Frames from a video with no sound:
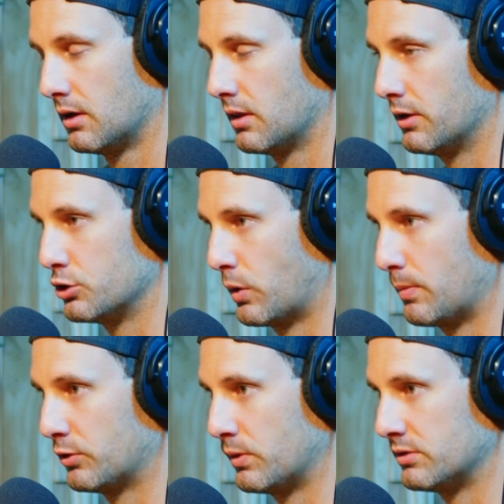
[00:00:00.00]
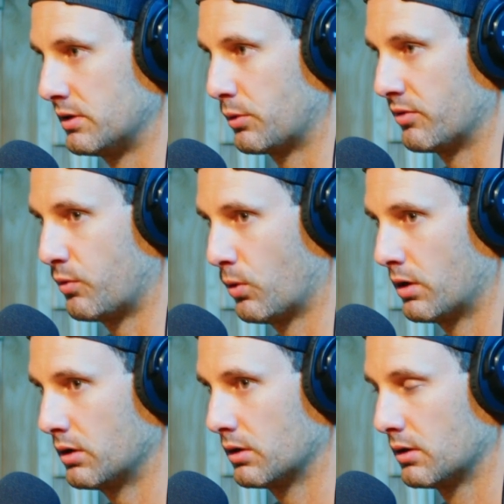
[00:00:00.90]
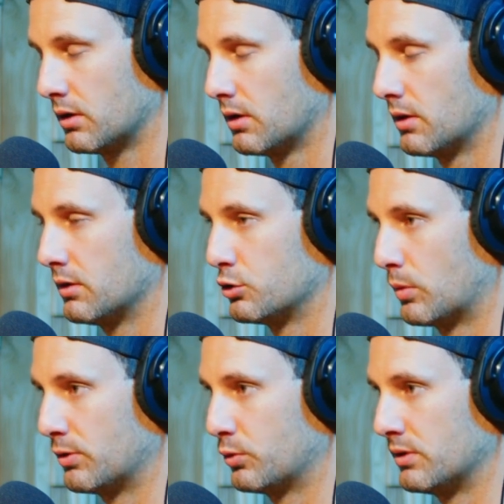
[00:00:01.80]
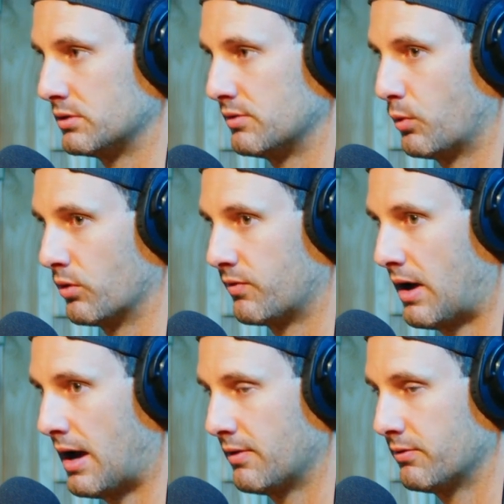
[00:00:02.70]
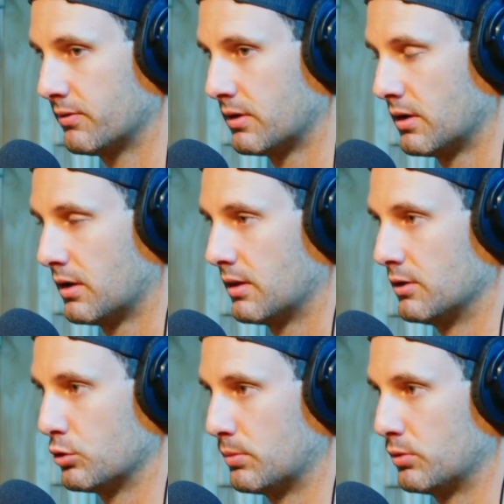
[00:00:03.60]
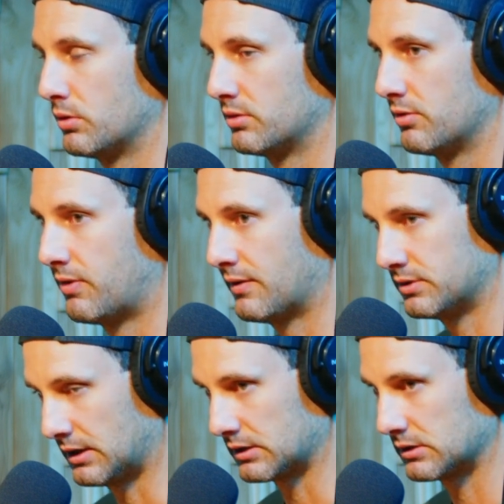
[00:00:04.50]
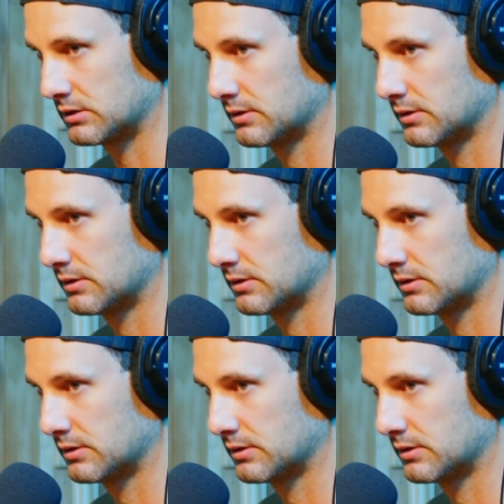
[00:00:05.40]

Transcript: The joint between C3, 4, the joint between C4, 5, the joint between C5, 6.